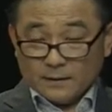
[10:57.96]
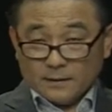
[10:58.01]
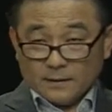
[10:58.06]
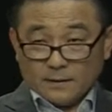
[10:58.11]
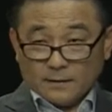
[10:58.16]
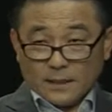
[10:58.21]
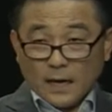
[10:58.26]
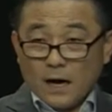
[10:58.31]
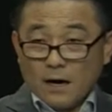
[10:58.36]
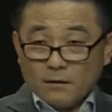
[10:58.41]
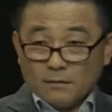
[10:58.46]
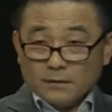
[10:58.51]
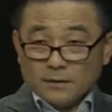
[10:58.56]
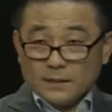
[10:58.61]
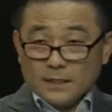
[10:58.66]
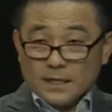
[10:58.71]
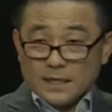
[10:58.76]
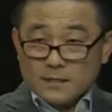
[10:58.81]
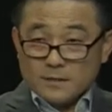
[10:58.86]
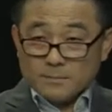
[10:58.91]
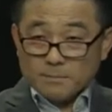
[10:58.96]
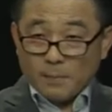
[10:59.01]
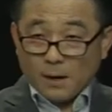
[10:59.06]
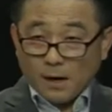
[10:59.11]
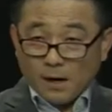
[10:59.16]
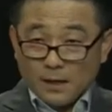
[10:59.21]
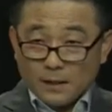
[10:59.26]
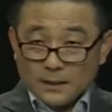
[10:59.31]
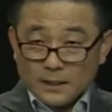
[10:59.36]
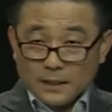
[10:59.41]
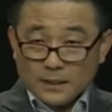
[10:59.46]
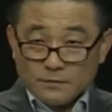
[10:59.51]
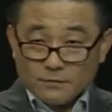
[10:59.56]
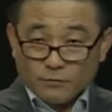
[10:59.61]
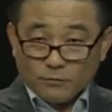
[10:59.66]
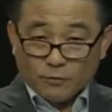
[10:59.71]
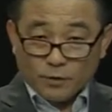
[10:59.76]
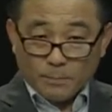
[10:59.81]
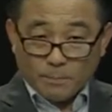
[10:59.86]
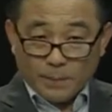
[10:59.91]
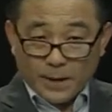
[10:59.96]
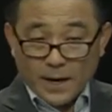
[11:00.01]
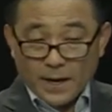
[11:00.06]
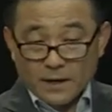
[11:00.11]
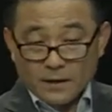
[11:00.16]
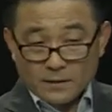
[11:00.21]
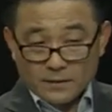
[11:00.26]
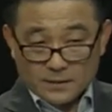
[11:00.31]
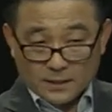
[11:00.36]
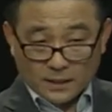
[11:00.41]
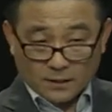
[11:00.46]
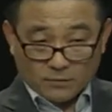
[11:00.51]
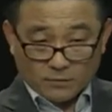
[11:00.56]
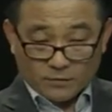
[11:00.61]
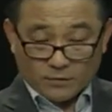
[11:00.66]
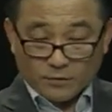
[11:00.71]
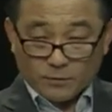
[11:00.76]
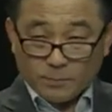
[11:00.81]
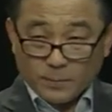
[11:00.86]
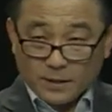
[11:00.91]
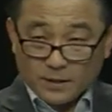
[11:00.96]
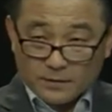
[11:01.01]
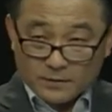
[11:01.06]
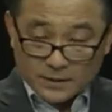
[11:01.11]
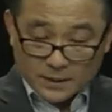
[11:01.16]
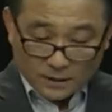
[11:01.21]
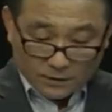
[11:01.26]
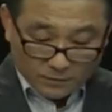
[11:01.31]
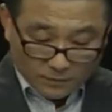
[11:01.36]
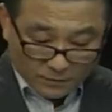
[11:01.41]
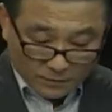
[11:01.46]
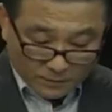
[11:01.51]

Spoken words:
Now, the next part is a repair sequence. Repair sequence